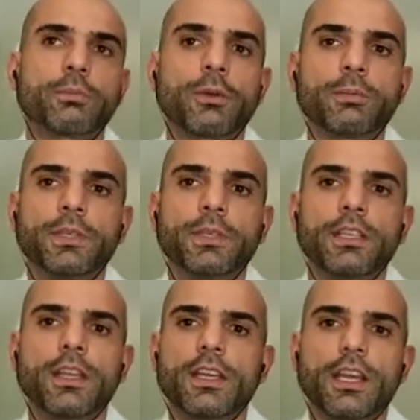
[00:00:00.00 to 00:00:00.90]
the
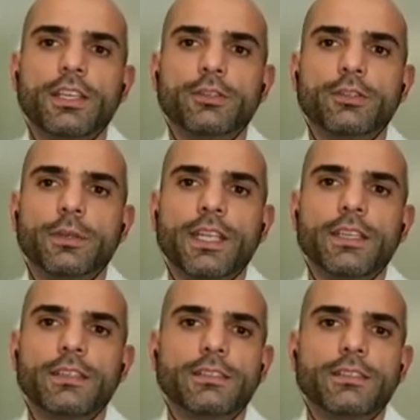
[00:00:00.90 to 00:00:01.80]
property to a
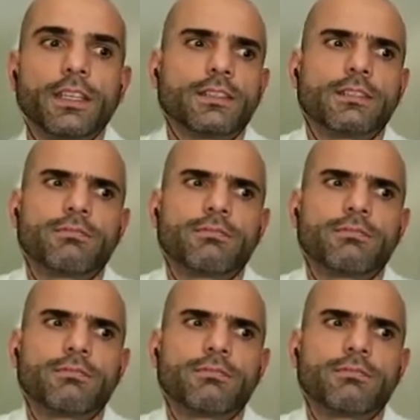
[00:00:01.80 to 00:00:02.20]
tenant. It